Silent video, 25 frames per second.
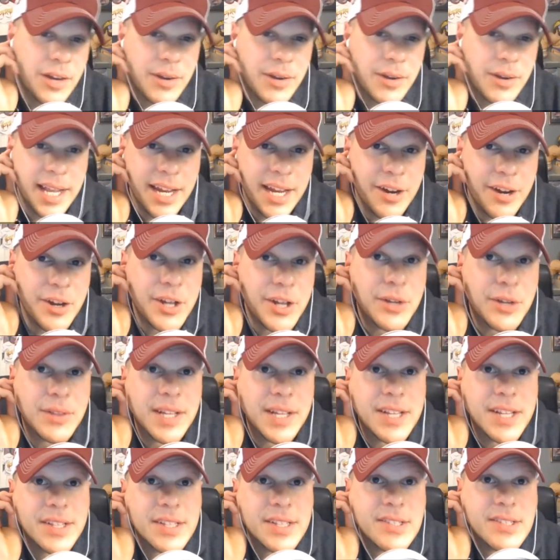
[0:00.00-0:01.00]
and I hear you. And
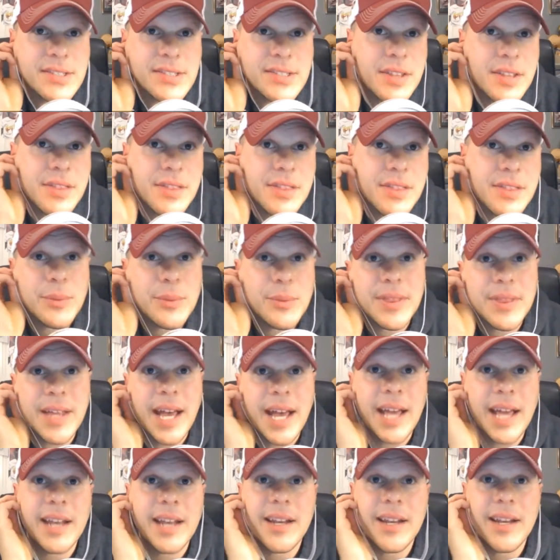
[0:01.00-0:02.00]
this is the thing with
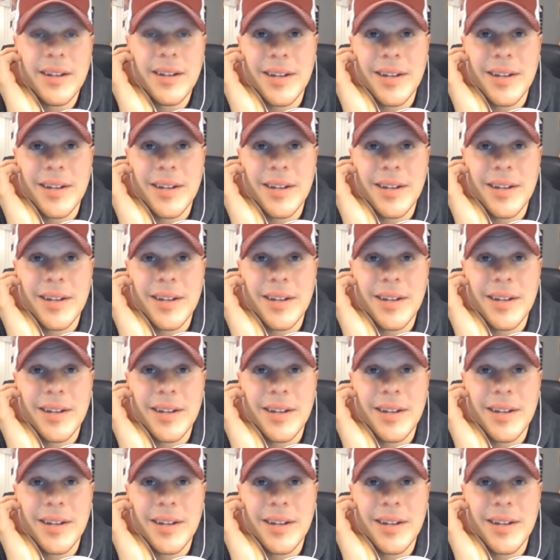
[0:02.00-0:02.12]
that.